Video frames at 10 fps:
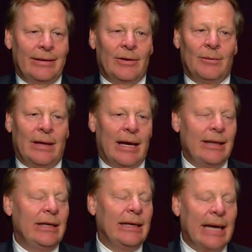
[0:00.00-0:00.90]

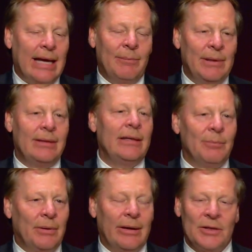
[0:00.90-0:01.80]
you got to be a
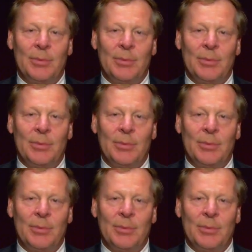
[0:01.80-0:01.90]
team player.